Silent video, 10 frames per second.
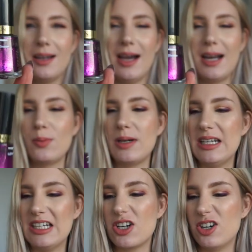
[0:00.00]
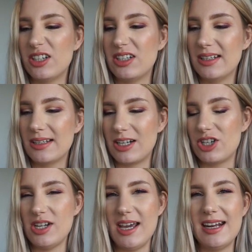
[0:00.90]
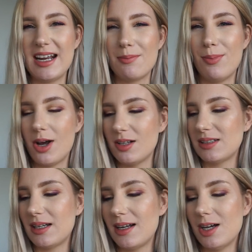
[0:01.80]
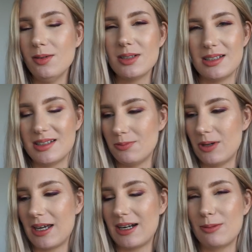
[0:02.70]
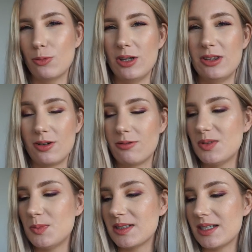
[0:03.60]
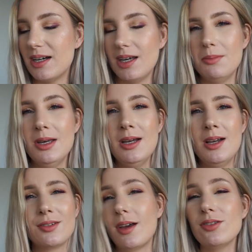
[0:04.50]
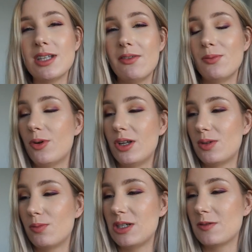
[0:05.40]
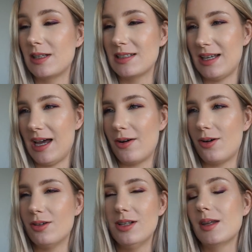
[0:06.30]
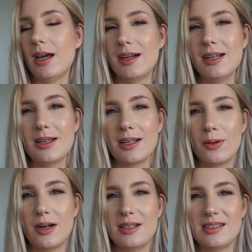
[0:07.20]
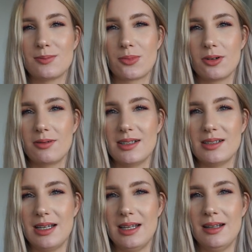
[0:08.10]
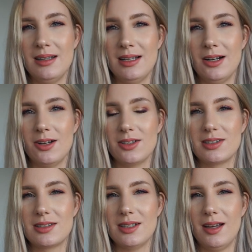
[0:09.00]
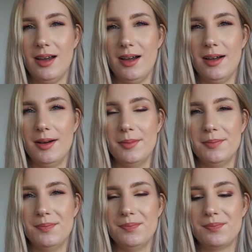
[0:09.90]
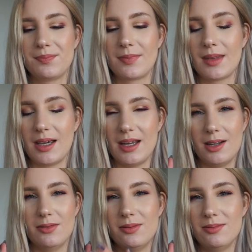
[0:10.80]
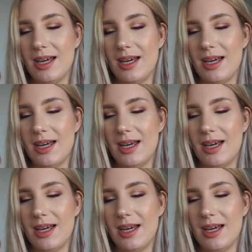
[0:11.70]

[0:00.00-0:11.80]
of Halloween-y dark kind of shade, and I'm past that now since we're getting more into Christmas time, so I just haven't wanted to reach for this at all. I did get quite a decent progress in the last last